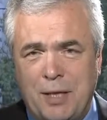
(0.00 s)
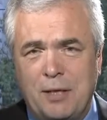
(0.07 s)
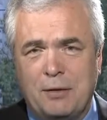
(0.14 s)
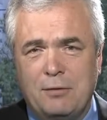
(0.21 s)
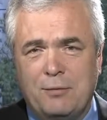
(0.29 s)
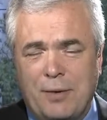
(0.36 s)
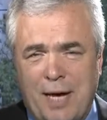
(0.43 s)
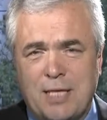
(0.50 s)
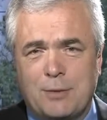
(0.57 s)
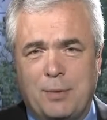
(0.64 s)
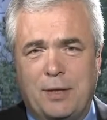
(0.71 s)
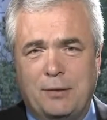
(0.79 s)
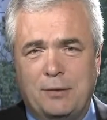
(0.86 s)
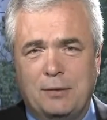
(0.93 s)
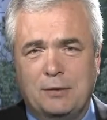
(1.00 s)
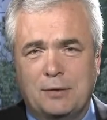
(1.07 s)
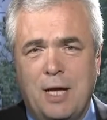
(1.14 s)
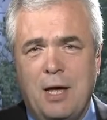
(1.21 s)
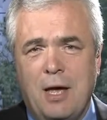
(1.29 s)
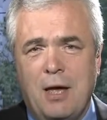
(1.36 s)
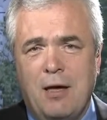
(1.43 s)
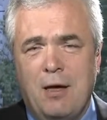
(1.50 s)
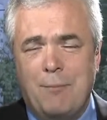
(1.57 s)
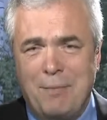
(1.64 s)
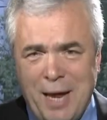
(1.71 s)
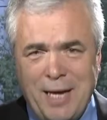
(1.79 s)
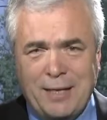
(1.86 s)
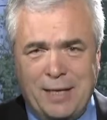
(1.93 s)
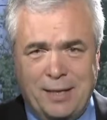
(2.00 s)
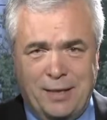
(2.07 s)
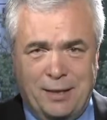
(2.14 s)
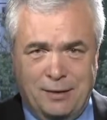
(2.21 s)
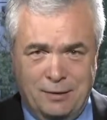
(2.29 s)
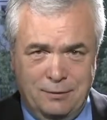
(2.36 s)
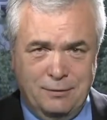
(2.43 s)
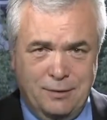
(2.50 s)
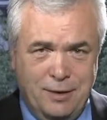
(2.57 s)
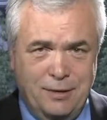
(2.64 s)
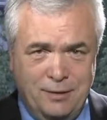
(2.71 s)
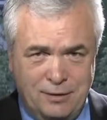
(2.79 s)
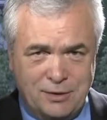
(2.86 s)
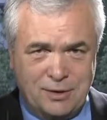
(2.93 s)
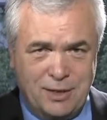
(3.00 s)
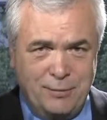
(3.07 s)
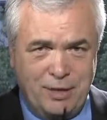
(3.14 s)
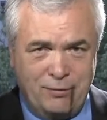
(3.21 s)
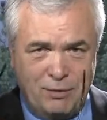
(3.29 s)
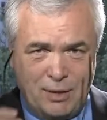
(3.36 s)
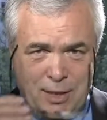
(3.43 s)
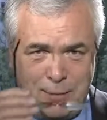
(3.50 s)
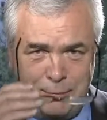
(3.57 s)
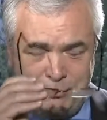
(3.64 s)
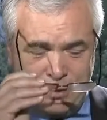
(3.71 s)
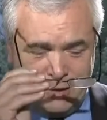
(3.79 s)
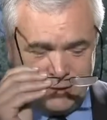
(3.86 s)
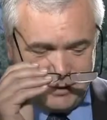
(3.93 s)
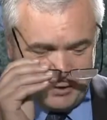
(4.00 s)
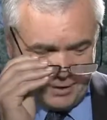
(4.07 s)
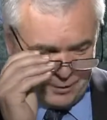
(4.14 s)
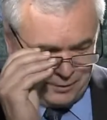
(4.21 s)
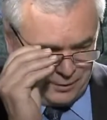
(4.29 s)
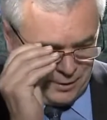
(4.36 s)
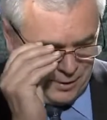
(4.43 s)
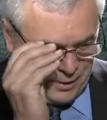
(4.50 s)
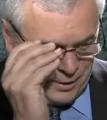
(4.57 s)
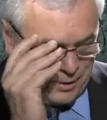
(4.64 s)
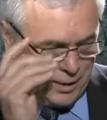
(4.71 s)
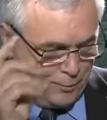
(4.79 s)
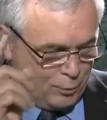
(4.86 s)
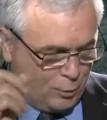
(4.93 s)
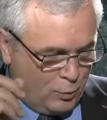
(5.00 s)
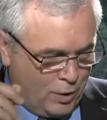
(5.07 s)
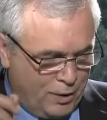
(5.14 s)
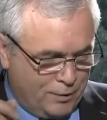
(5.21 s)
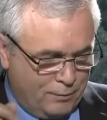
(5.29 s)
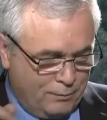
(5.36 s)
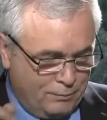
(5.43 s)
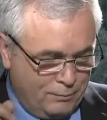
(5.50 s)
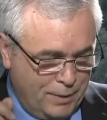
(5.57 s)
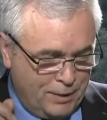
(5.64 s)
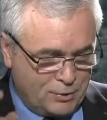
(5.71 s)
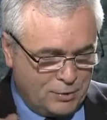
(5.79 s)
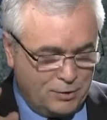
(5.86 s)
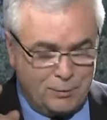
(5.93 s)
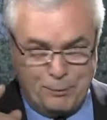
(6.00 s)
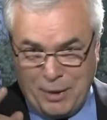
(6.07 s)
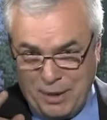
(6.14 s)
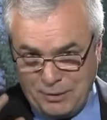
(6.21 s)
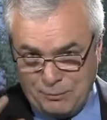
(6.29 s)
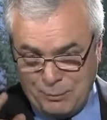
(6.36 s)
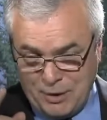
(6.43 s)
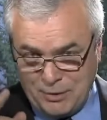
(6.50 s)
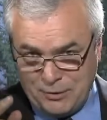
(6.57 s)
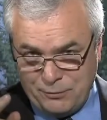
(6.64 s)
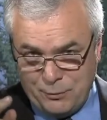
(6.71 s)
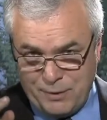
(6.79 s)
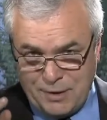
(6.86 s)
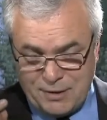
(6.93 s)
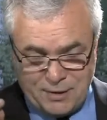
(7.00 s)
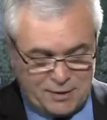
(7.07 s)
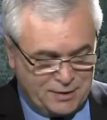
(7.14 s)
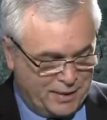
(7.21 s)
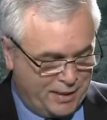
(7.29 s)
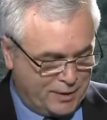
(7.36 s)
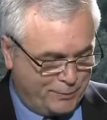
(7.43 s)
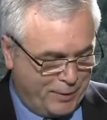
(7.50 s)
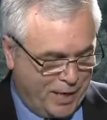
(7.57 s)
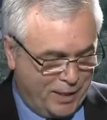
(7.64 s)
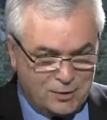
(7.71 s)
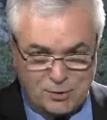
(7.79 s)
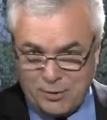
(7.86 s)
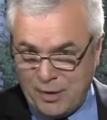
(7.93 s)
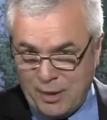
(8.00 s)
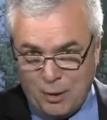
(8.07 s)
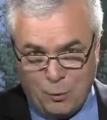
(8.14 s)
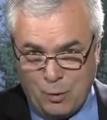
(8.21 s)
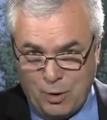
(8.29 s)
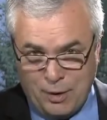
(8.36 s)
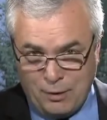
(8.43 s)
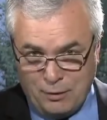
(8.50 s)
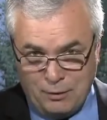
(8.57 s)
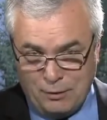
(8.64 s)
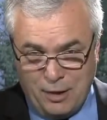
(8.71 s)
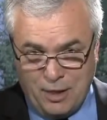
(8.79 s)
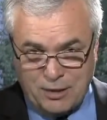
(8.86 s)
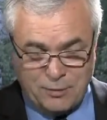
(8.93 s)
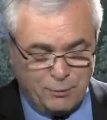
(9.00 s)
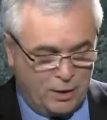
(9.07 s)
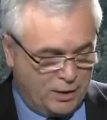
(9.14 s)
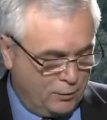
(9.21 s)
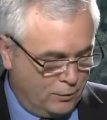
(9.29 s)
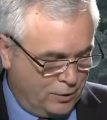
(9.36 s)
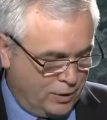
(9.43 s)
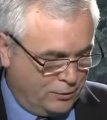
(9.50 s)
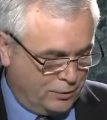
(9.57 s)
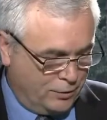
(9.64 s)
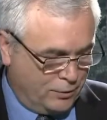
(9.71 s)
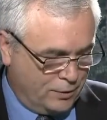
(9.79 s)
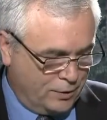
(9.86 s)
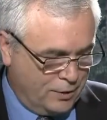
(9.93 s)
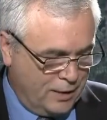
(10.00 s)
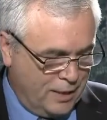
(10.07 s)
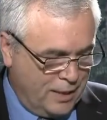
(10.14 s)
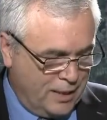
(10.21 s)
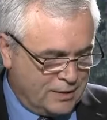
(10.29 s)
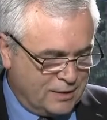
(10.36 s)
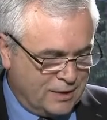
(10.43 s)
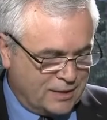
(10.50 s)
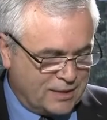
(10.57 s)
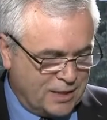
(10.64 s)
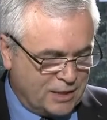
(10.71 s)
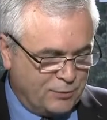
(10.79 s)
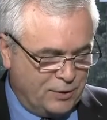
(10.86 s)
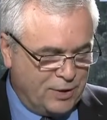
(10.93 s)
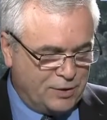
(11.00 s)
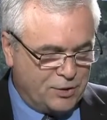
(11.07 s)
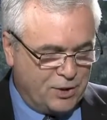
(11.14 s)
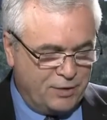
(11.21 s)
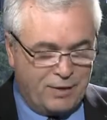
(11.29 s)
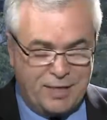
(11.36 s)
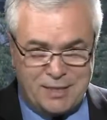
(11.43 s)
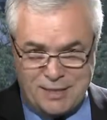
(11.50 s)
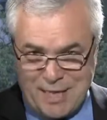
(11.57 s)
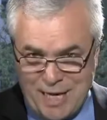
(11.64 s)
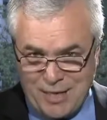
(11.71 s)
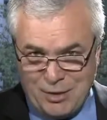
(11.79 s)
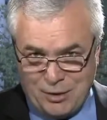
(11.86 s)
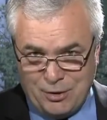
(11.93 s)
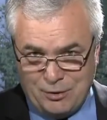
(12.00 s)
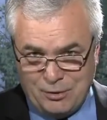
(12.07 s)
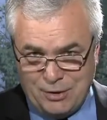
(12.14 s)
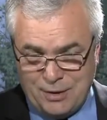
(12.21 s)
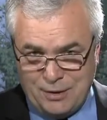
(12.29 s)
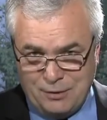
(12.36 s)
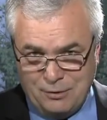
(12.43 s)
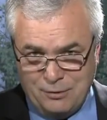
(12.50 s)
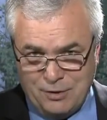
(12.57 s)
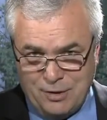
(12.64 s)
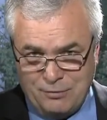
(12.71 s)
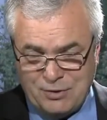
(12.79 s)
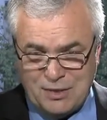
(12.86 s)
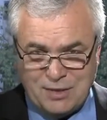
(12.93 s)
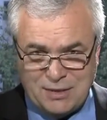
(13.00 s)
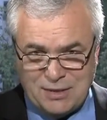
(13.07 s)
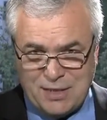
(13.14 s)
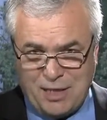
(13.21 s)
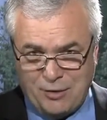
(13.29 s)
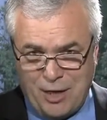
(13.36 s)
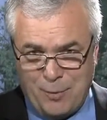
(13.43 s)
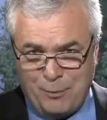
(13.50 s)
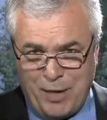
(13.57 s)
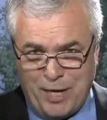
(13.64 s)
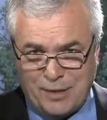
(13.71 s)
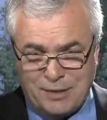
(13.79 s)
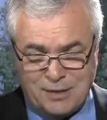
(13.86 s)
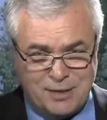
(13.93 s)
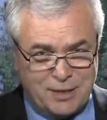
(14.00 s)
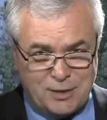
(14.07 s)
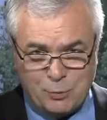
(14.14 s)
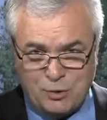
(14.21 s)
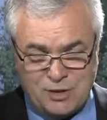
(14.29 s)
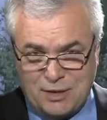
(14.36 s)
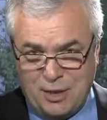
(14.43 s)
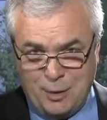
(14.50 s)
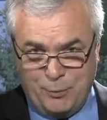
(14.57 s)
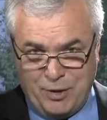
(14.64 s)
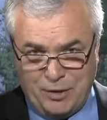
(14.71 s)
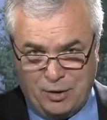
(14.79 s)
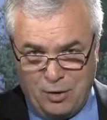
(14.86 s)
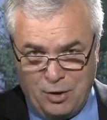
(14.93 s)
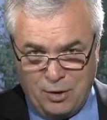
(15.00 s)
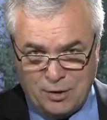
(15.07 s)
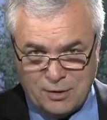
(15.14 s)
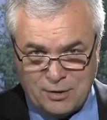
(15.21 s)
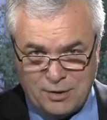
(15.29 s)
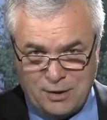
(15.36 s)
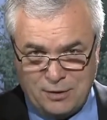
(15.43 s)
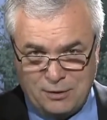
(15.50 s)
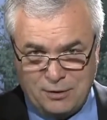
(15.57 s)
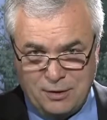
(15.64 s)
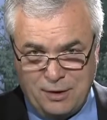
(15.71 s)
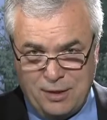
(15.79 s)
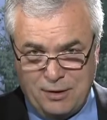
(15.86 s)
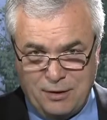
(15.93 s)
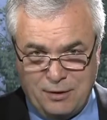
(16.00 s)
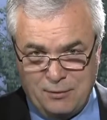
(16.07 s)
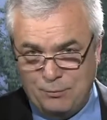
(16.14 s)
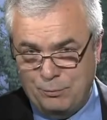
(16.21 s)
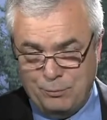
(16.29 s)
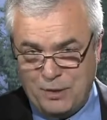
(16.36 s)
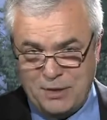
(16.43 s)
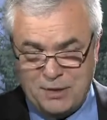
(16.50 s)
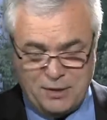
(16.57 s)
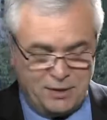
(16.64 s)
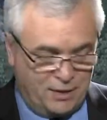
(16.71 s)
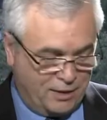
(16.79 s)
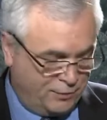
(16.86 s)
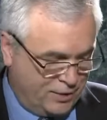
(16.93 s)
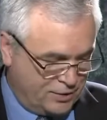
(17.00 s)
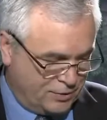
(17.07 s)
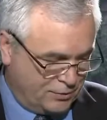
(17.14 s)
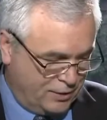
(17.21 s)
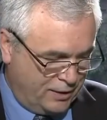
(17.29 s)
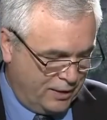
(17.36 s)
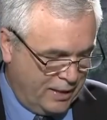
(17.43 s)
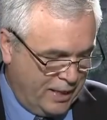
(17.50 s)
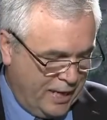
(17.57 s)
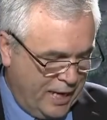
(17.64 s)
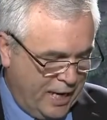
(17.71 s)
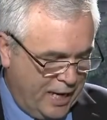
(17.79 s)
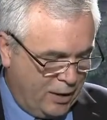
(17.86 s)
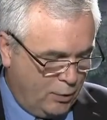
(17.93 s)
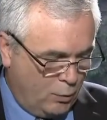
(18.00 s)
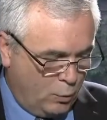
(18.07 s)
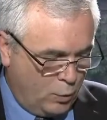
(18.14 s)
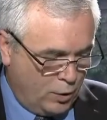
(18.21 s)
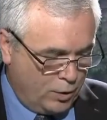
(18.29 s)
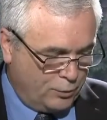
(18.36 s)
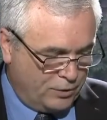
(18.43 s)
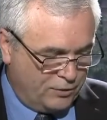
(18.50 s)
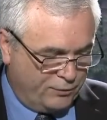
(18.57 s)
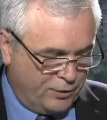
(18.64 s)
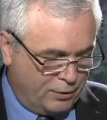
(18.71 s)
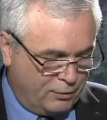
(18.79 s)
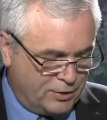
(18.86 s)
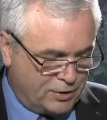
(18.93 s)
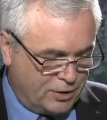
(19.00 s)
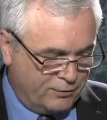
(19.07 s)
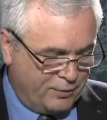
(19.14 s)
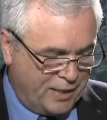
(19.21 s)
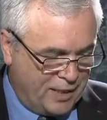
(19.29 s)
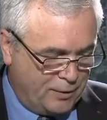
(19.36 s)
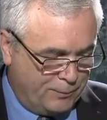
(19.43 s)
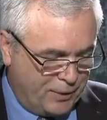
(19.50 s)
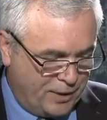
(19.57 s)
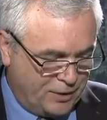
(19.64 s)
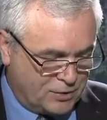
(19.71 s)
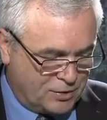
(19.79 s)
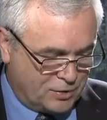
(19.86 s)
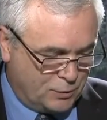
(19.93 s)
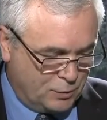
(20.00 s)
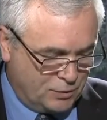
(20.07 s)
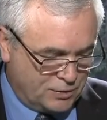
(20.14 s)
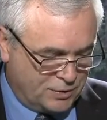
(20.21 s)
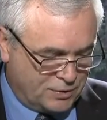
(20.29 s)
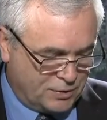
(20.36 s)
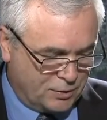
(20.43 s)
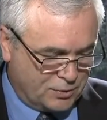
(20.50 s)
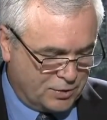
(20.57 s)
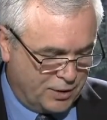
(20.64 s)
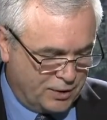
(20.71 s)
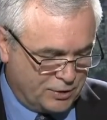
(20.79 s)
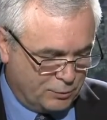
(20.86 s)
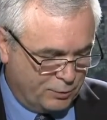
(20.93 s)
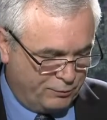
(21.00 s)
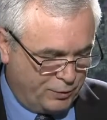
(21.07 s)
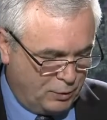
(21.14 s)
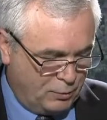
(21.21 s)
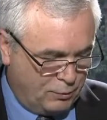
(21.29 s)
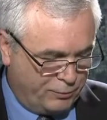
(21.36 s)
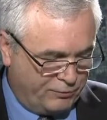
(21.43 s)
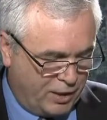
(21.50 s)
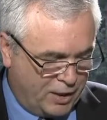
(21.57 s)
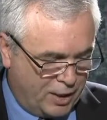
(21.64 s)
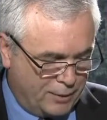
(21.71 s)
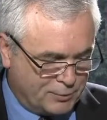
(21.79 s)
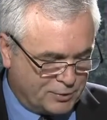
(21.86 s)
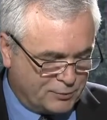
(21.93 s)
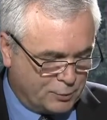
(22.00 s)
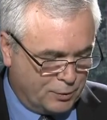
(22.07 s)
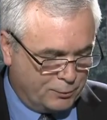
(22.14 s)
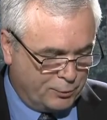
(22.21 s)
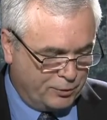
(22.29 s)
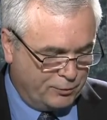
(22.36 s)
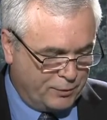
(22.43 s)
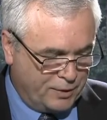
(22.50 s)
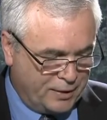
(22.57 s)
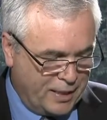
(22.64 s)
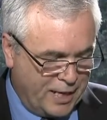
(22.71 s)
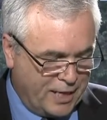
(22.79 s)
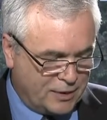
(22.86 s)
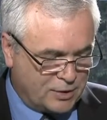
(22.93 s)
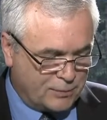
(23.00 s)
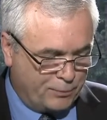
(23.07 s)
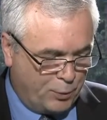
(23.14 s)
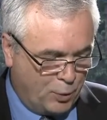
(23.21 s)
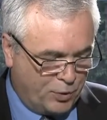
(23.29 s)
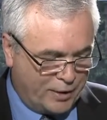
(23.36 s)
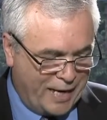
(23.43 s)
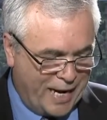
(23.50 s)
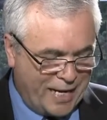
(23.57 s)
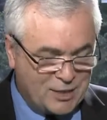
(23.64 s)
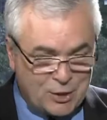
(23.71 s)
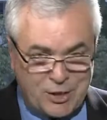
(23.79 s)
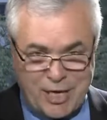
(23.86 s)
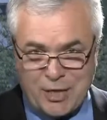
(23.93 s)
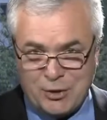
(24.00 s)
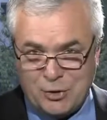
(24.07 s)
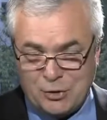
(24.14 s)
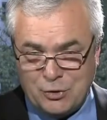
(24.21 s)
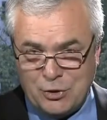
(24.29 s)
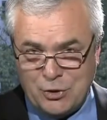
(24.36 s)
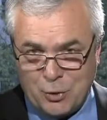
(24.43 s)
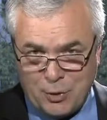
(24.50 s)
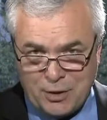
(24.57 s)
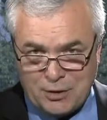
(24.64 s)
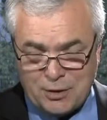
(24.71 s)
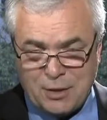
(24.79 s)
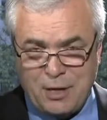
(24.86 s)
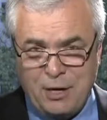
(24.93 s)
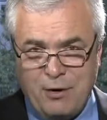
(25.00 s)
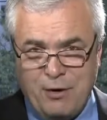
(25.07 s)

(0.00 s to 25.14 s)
Peter Fassbender's mandate letter. And just let me give you a couple of hints here. Number one, make sure the budget for B C stays balanced so they don't want lots of money going out the door. Successfully achieve a ten-year deal. They've since scaled that back to six, would still be the longest deal in B C T F history. And work with the Federation of Independent Schools Association, review and provide options for improvement and support educational choice